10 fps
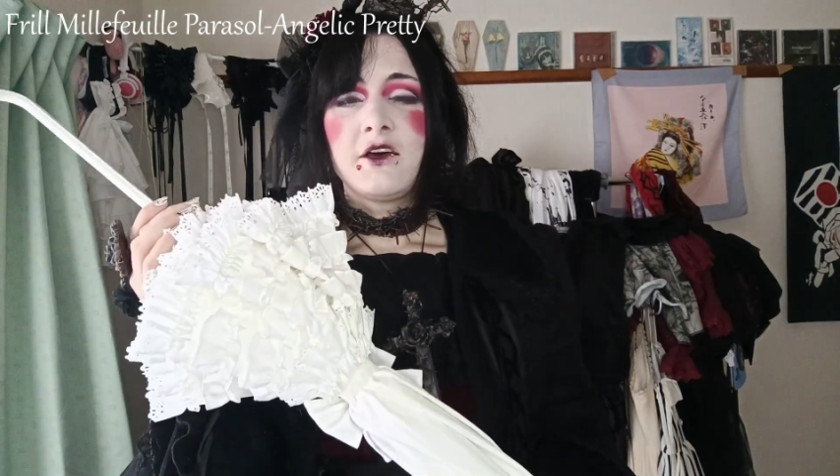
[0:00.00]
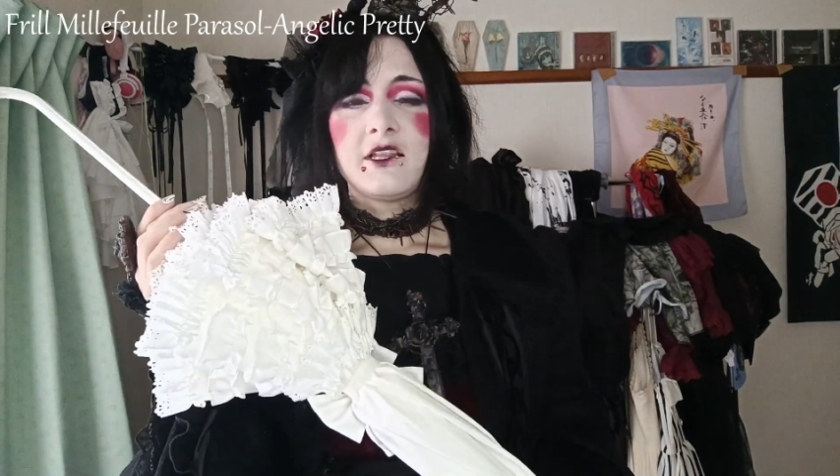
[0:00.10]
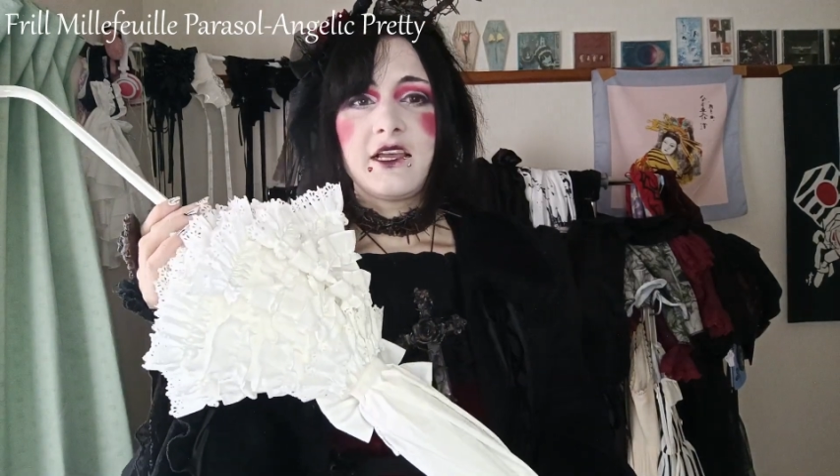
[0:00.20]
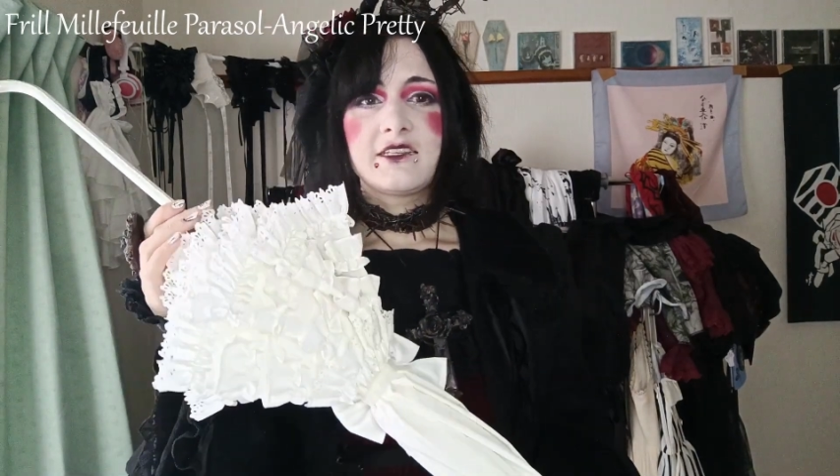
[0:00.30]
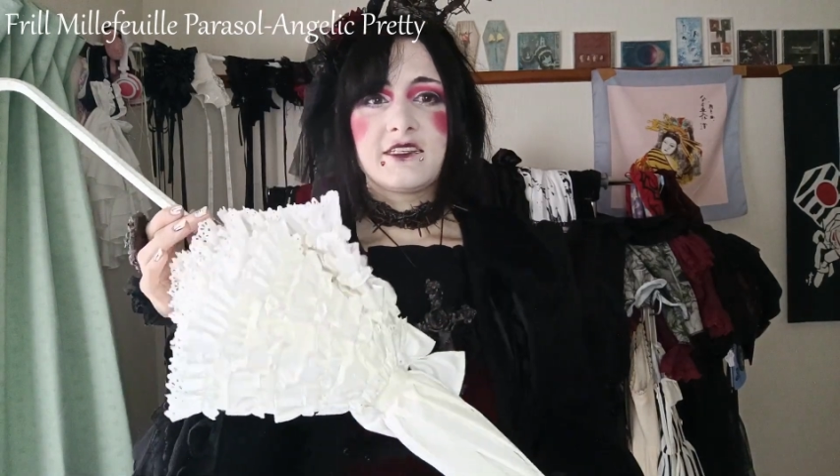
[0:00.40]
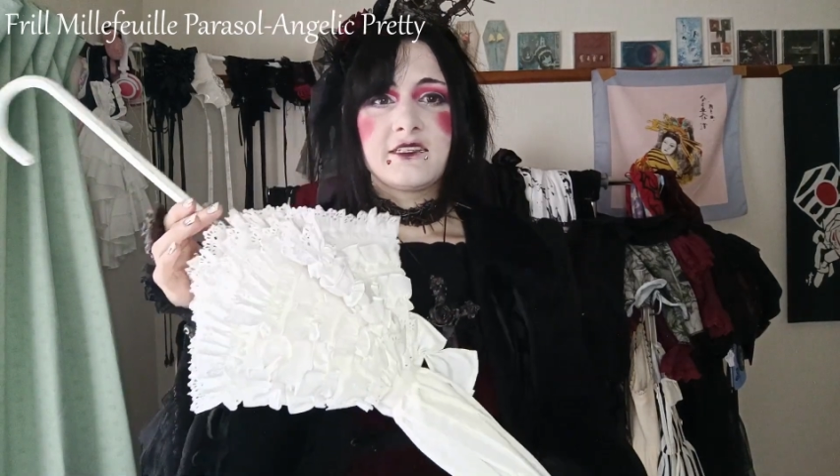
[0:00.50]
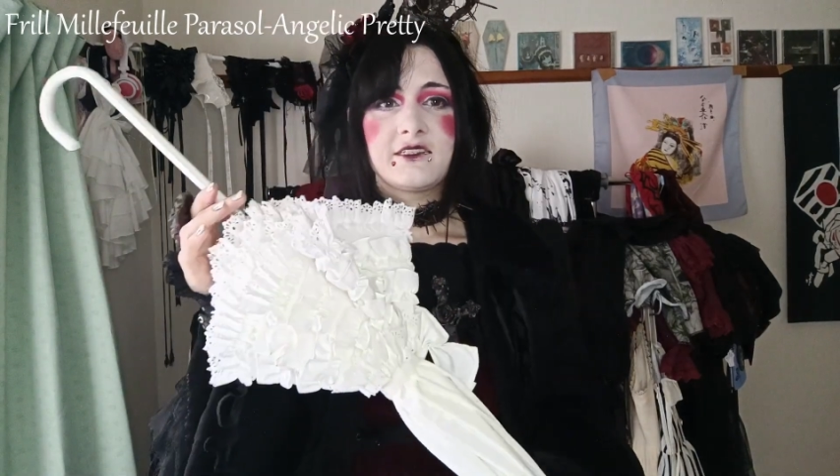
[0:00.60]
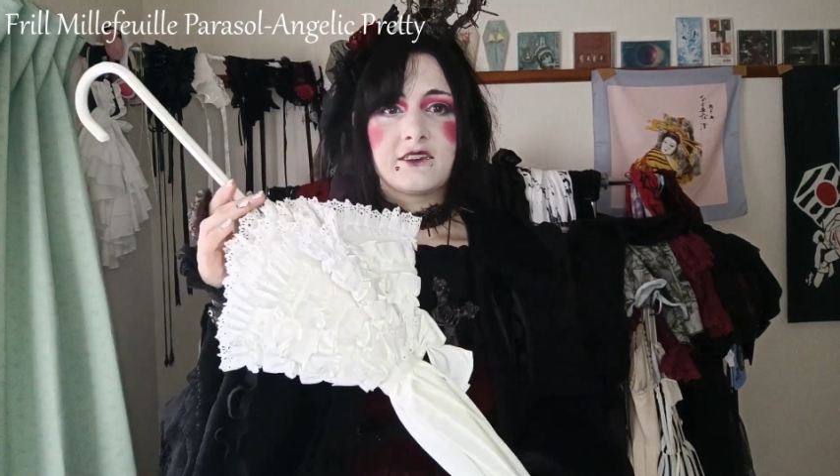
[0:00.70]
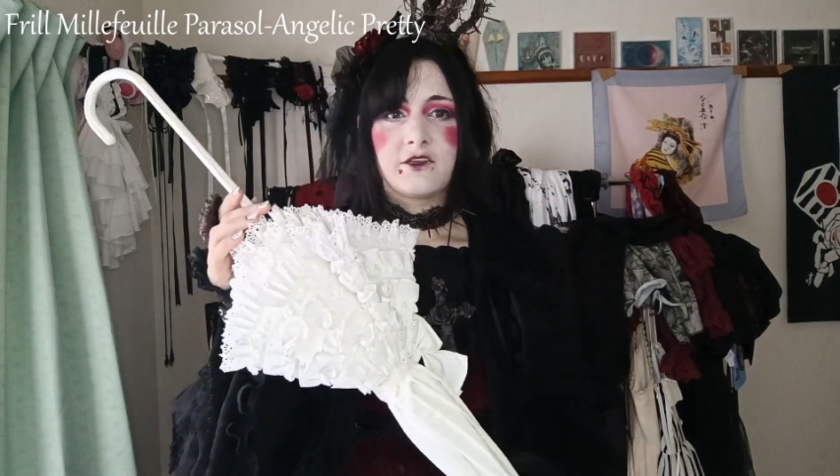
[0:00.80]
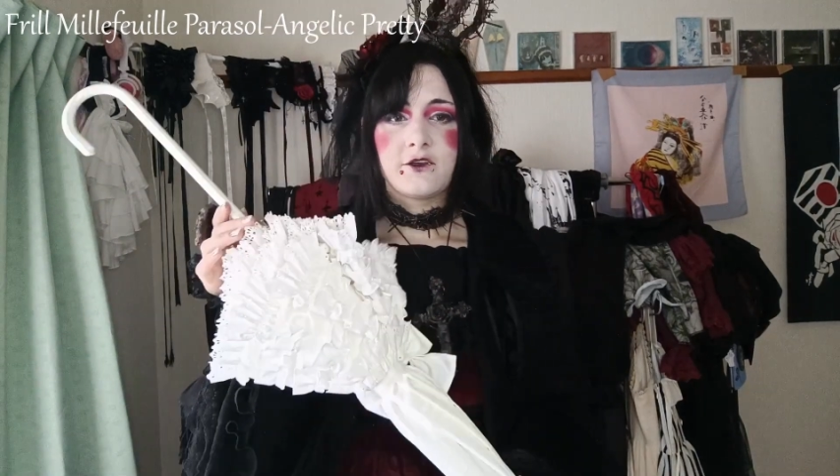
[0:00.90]
But like
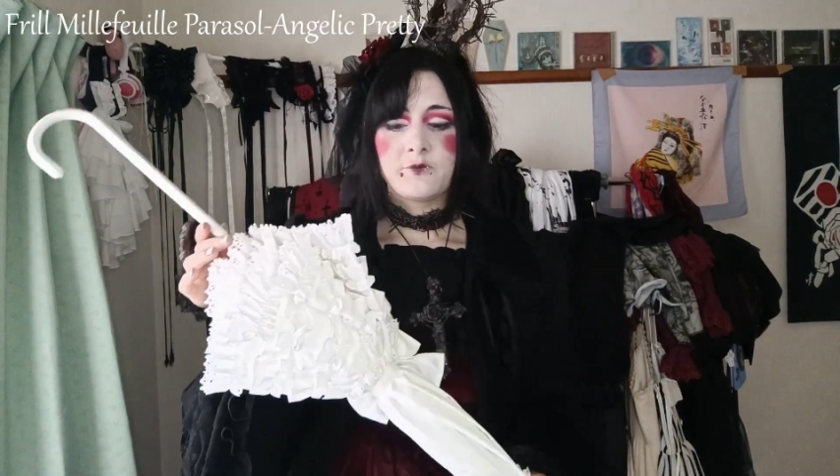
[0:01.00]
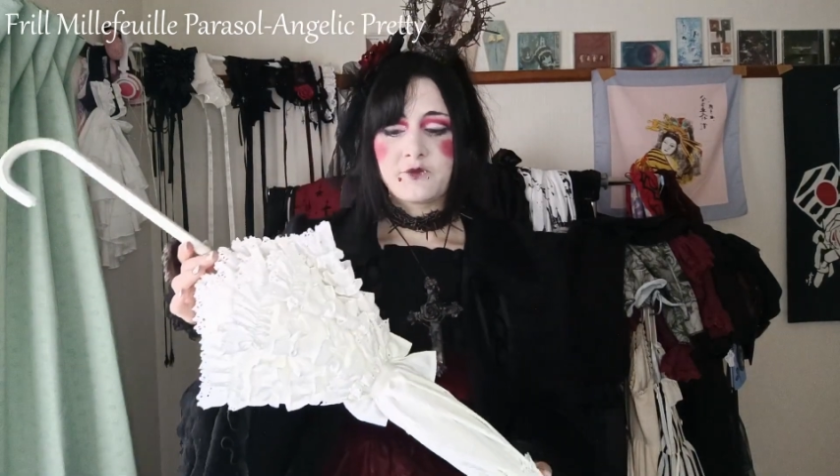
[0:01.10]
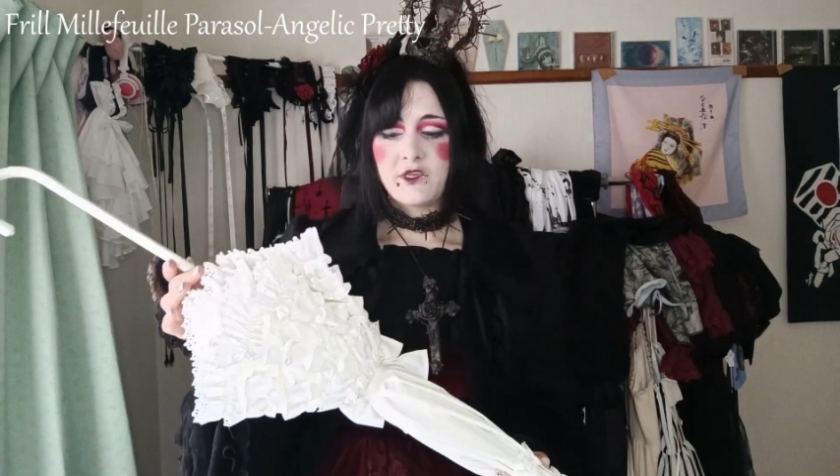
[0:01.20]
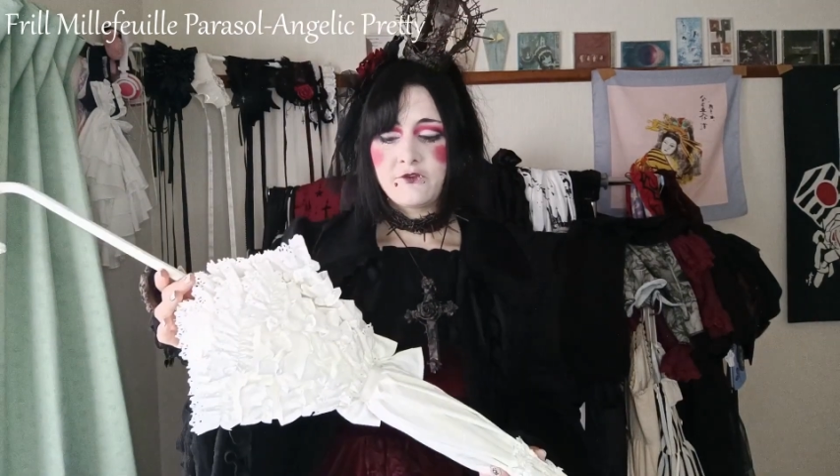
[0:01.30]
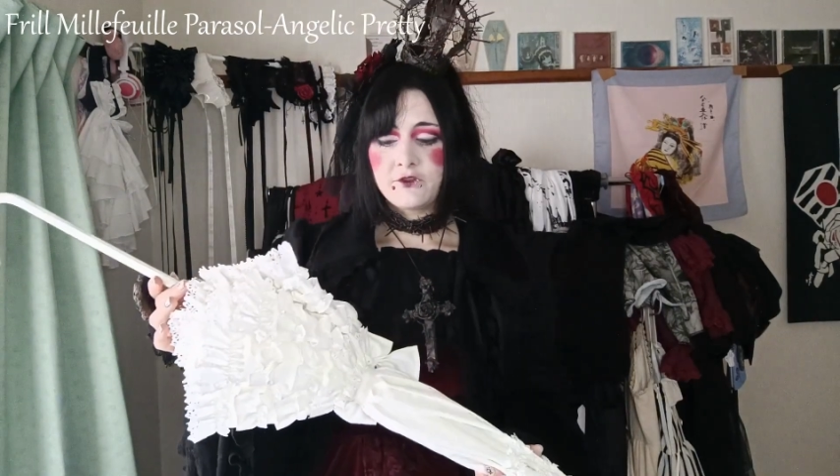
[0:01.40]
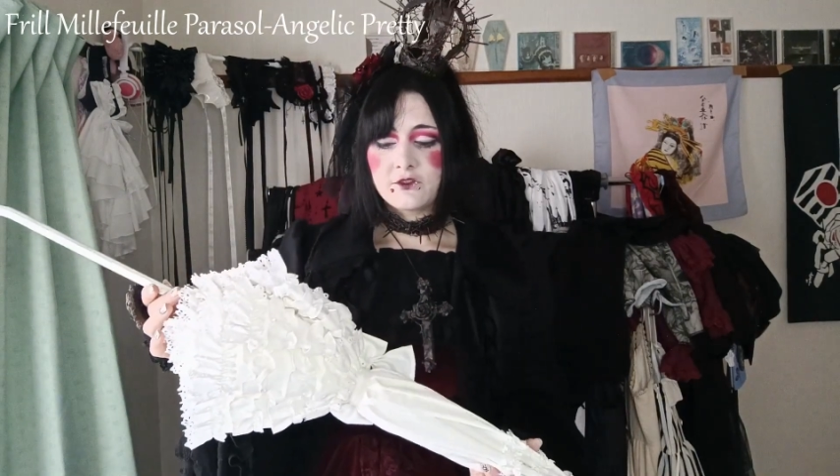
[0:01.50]
this, if